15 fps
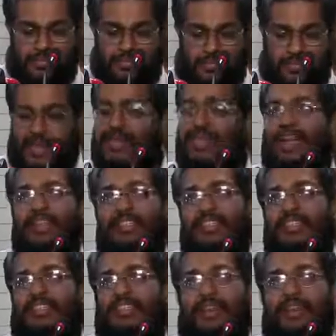Make
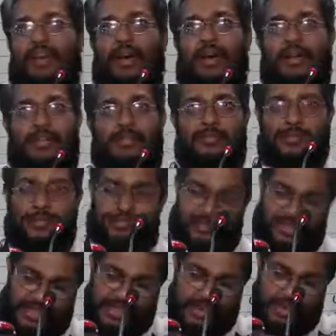existing, I just
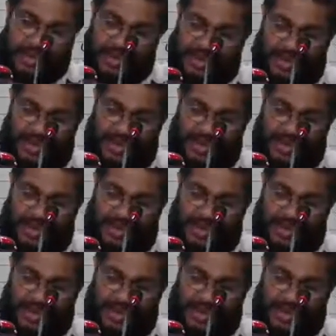missed out.